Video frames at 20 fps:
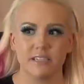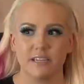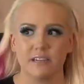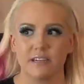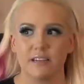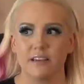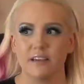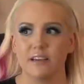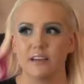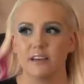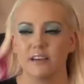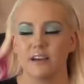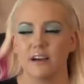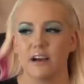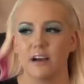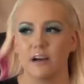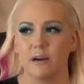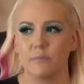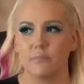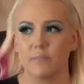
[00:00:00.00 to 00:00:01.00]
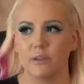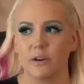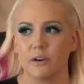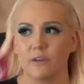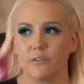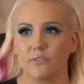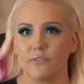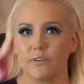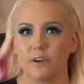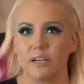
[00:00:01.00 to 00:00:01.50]
and um,
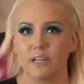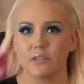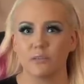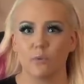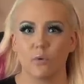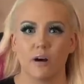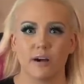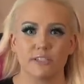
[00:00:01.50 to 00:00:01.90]
they're afraid to